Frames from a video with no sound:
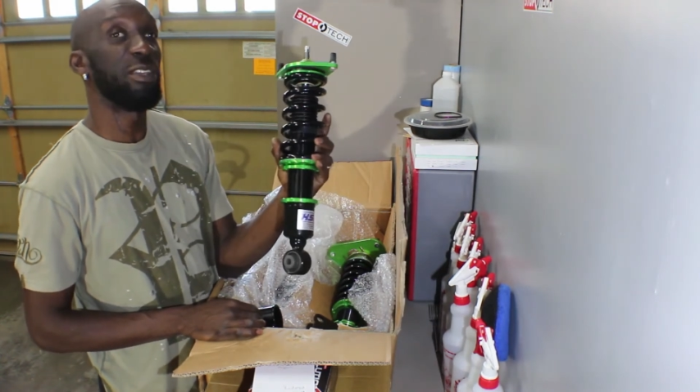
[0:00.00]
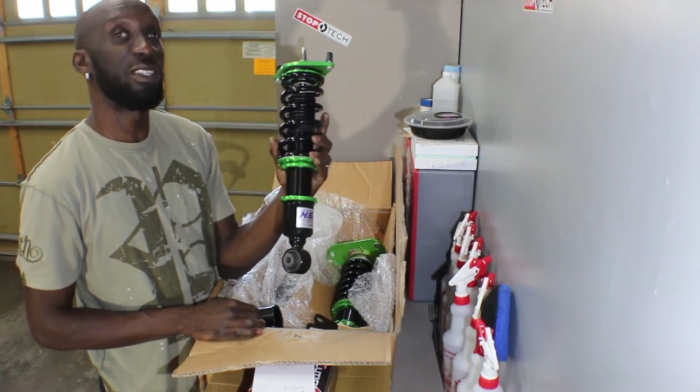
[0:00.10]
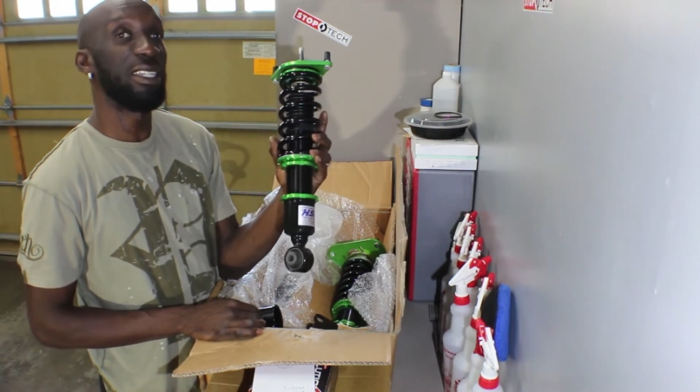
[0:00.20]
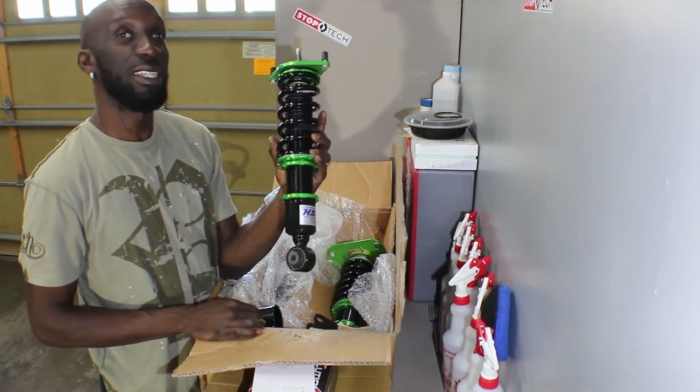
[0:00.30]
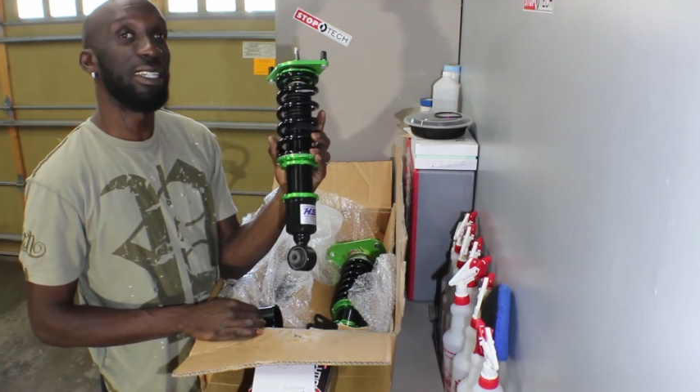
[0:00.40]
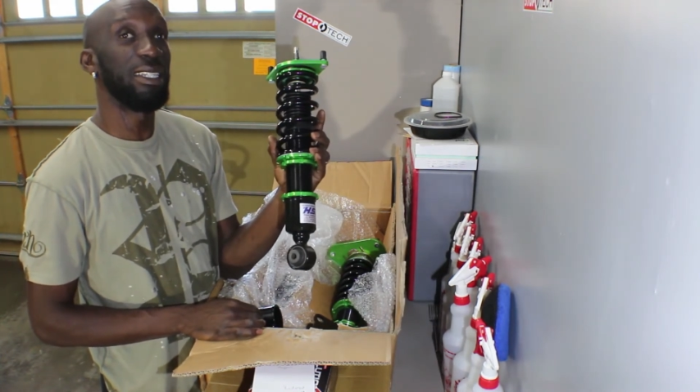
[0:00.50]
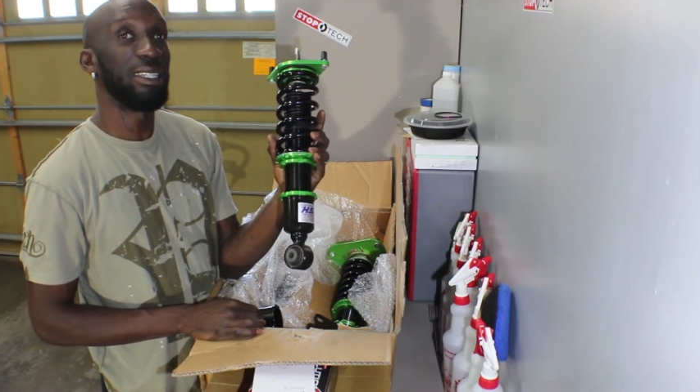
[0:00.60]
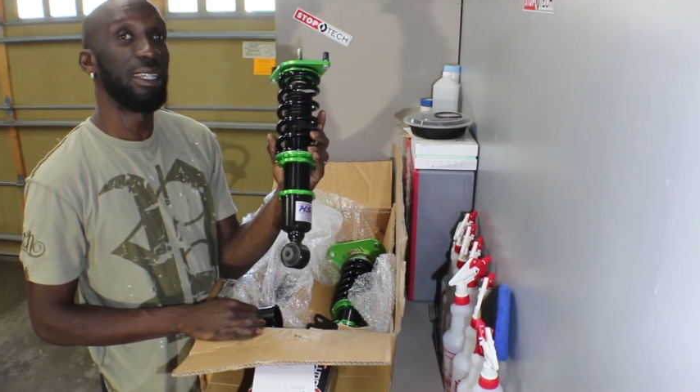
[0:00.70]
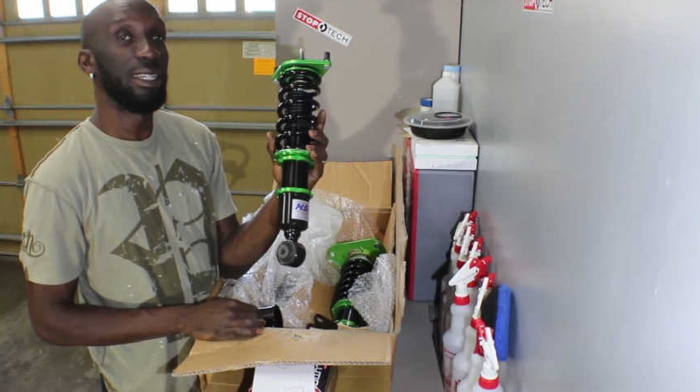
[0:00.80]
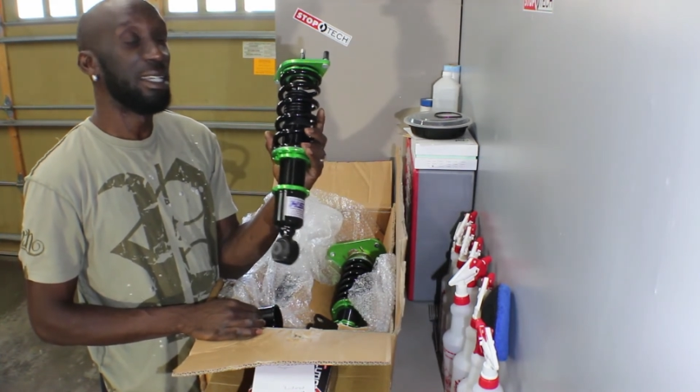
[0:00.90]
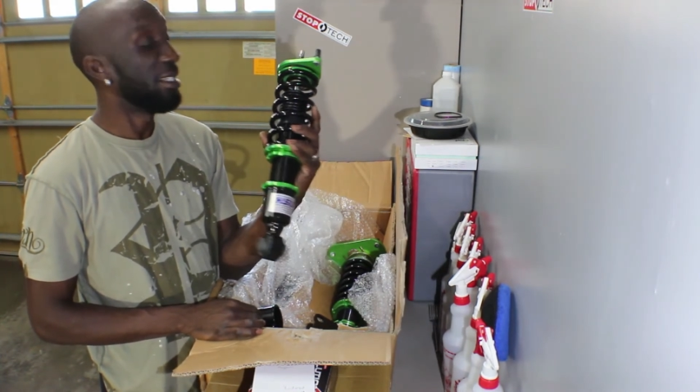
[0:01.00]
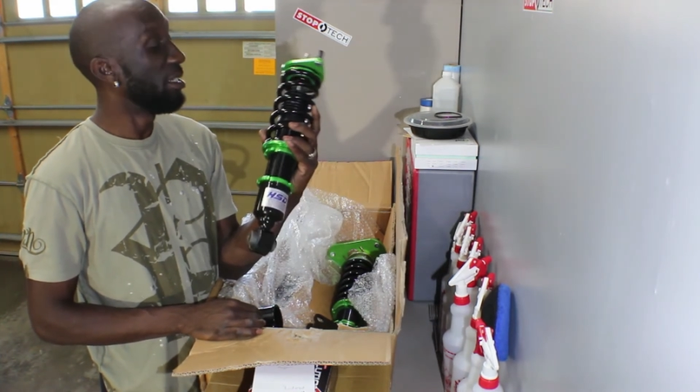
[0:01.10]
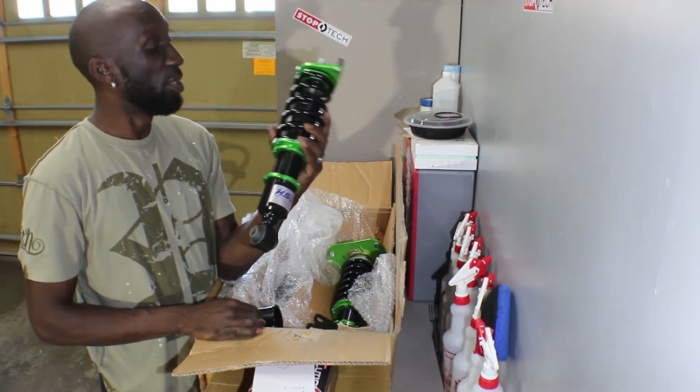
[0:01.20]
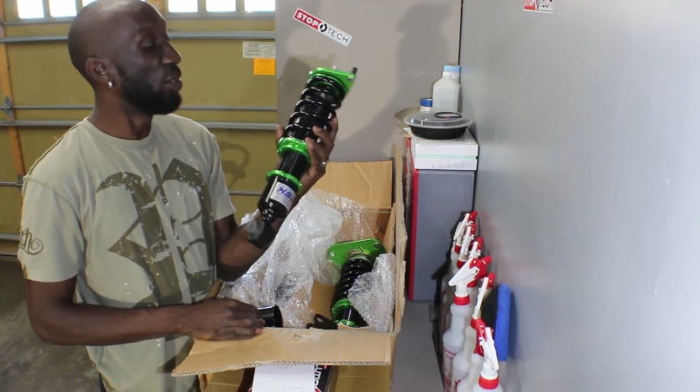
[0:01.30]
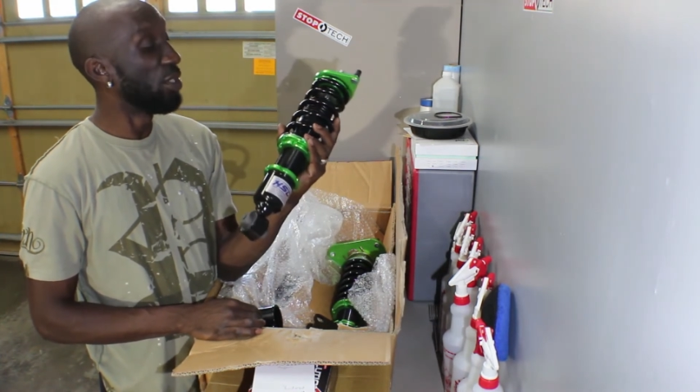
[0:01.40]
see these, you'll
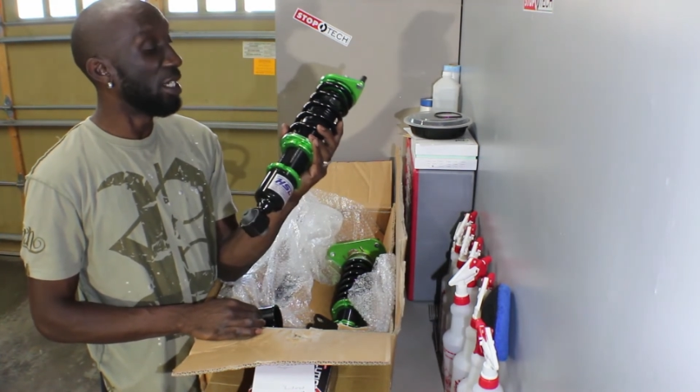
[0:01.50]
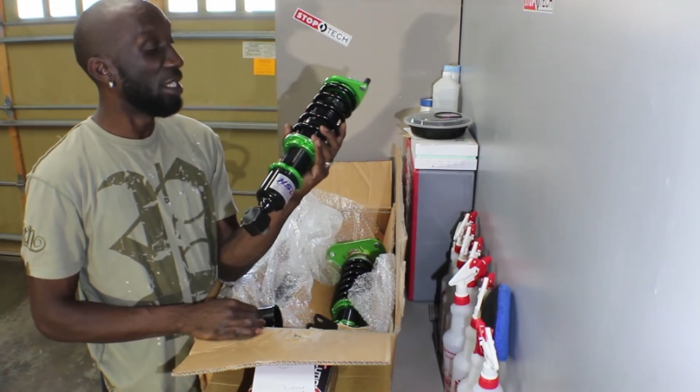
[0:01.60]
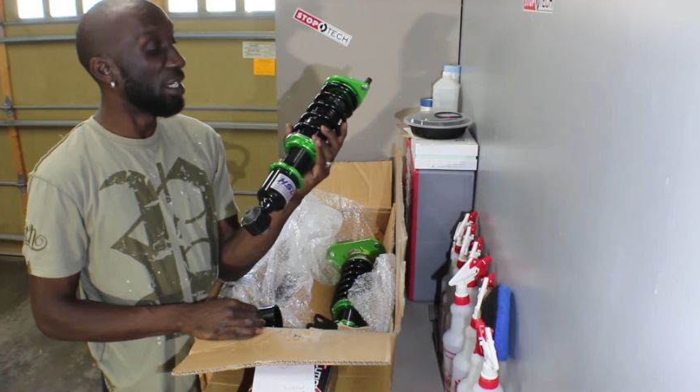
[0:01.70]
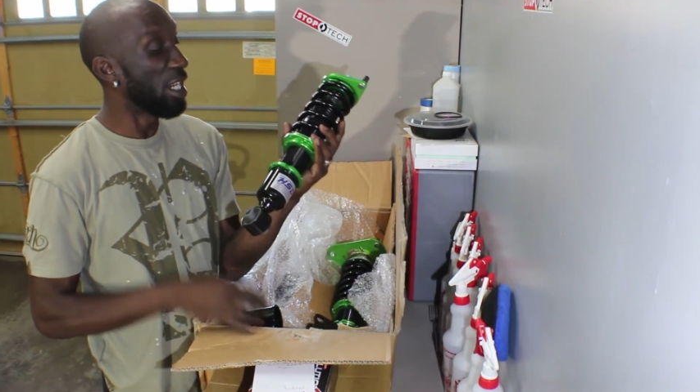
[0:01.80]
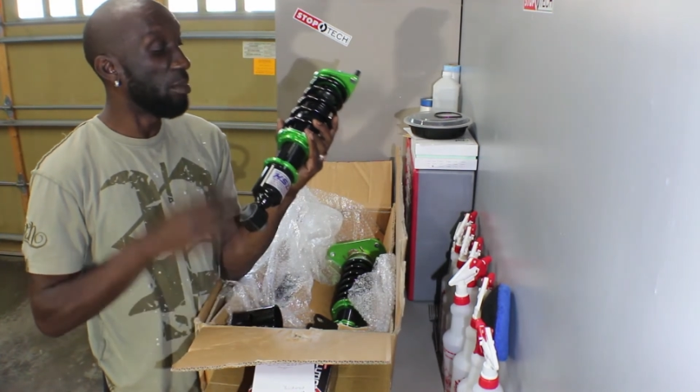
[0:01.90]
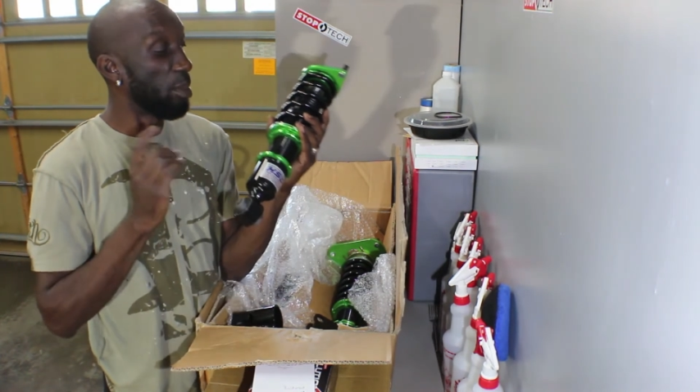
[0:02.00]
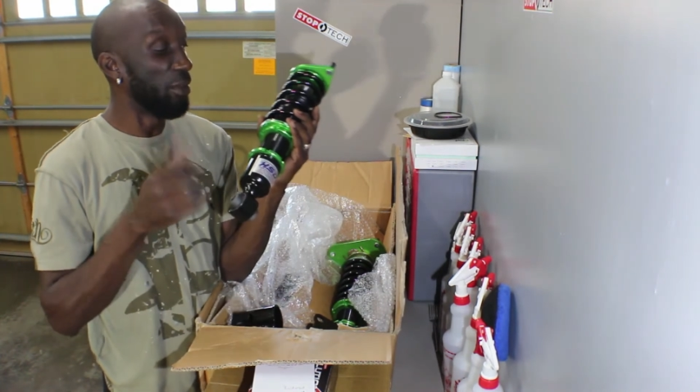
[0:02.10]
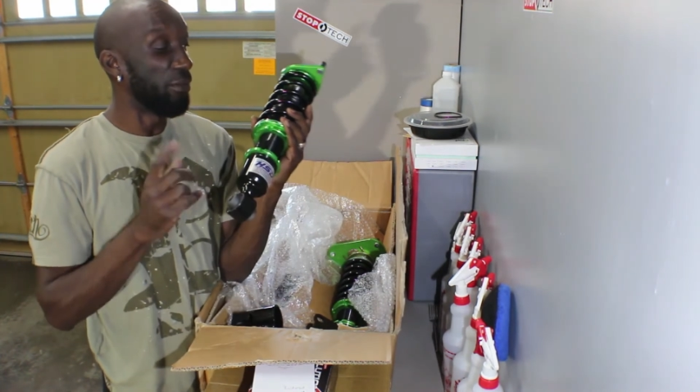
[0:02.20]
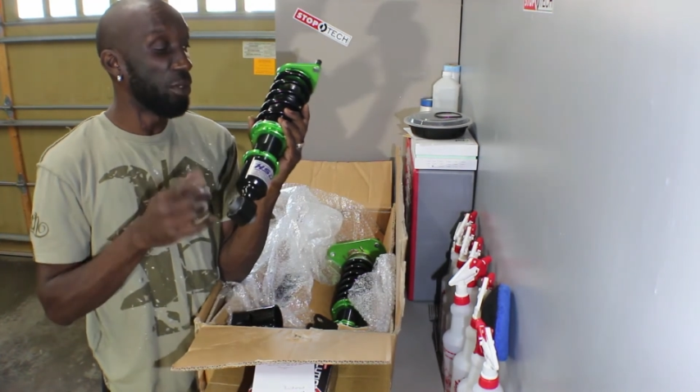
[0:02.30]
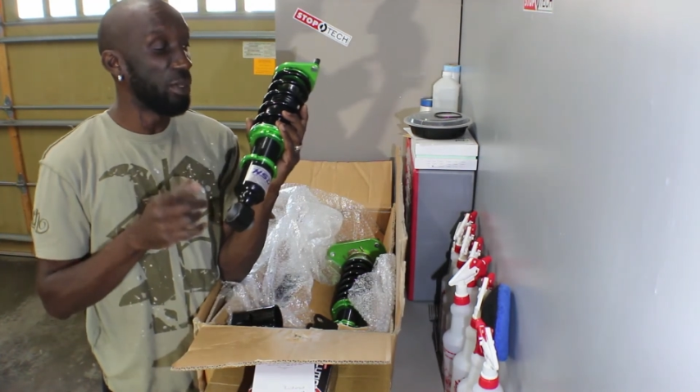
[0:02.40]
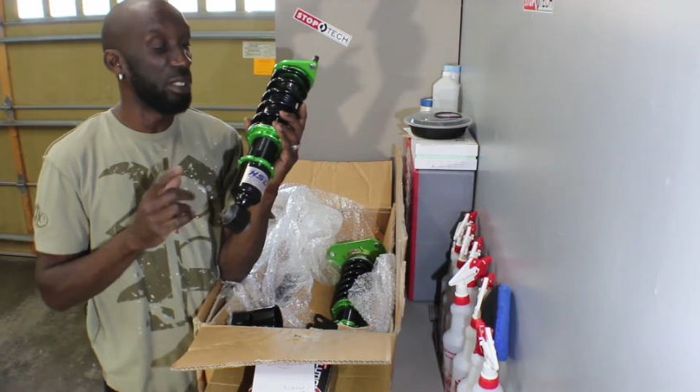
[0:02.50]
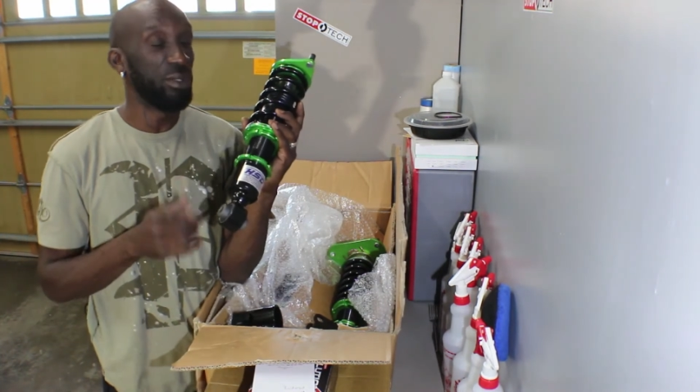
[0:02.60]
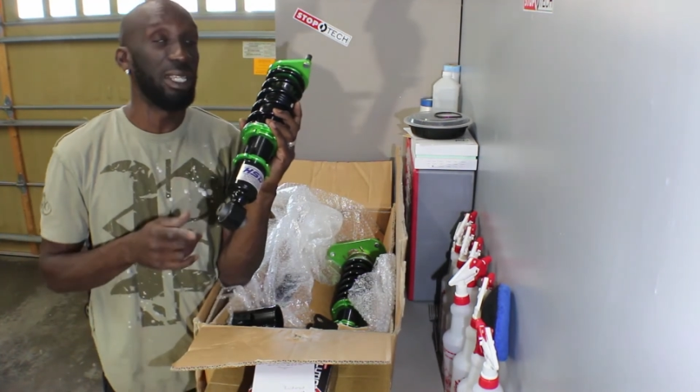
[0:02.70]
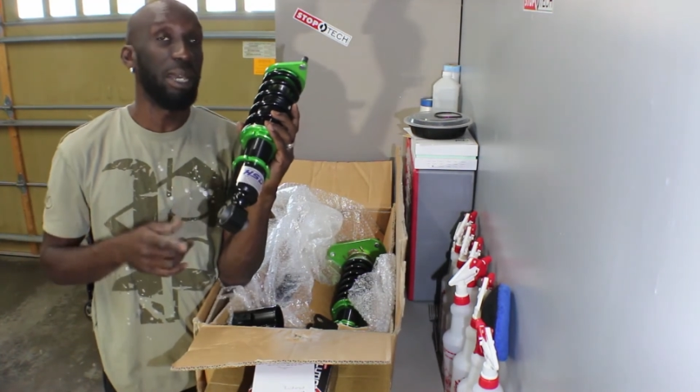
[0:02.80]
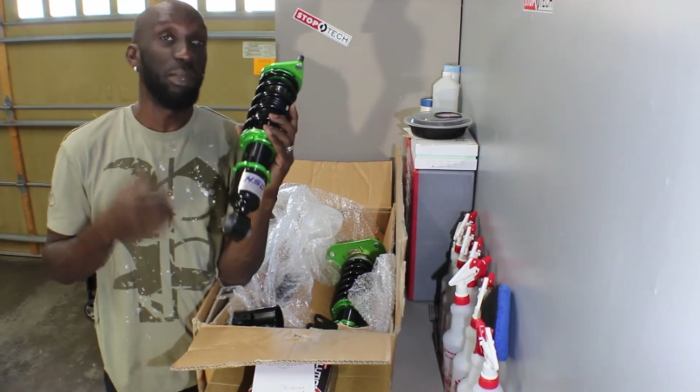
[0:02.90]
be going on the car. But before we do that,